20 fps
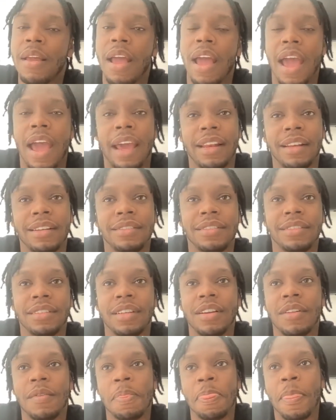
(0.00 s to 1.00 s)
And
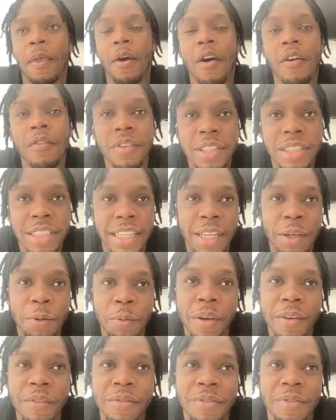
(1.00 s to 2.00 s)
obviously
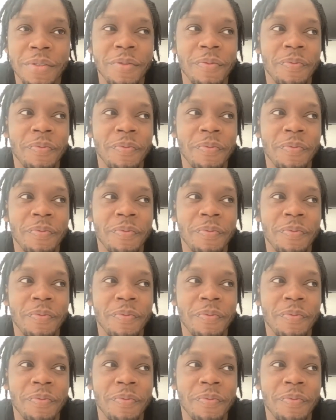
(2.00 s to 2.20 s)
with